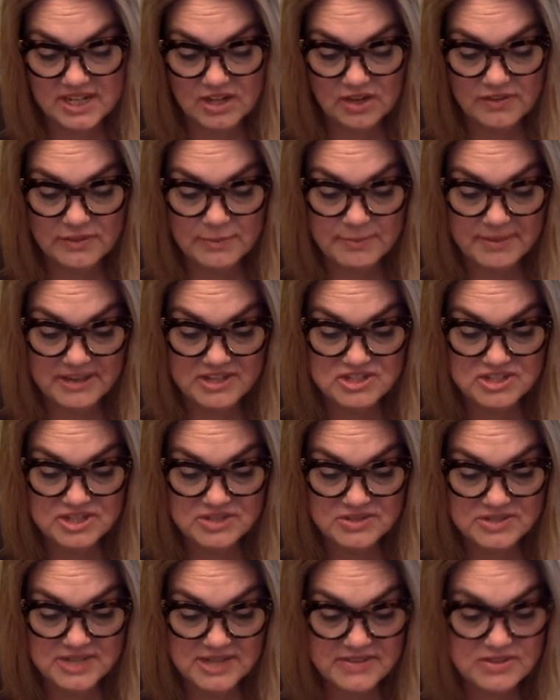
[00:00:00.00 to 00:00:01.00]
on the bench
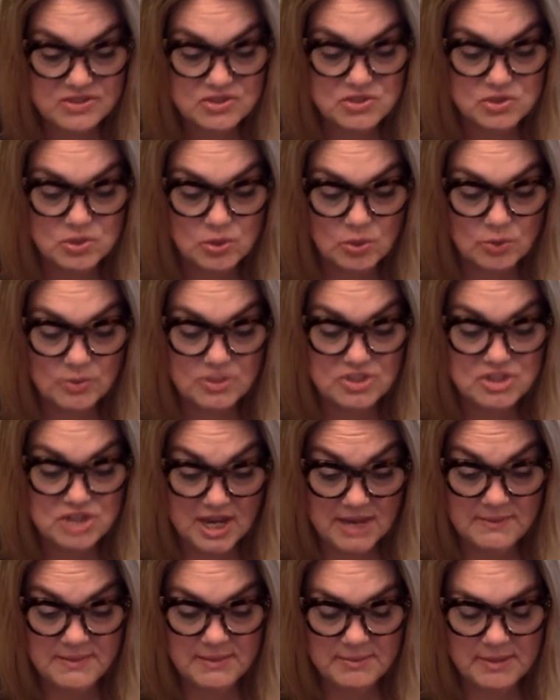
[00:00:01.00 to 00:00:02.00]
outside the store with Jamie,